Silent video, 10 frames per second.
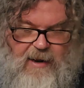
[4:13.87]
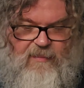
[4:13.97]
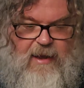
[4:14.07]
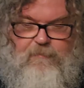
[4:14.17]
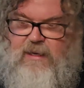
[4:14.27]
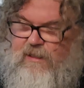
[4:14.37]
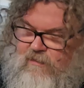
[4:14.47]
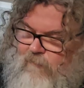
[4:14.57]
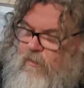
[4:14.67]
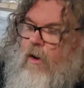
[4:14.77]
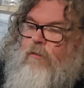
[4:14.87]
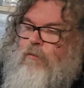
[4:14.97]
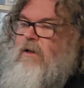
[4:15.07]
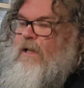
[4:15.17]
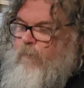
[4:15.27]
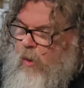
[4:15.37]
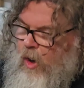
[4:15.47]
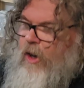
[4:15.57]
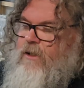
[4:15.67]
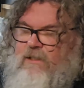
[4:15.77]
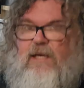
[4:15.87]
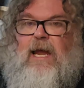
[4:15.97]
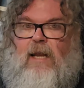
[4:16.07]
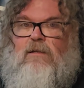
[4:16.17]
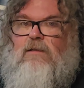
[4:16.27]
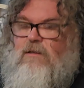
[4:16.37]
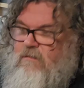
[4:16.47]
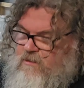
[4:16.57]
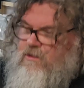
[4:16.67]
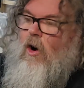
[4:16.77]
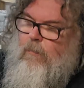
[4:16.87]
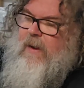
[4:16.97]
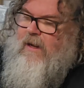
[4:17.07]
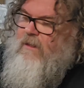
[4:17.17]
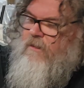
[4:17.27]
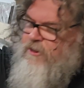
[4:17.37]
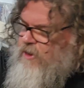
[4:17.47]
But that means you've got to really work to get stock back in the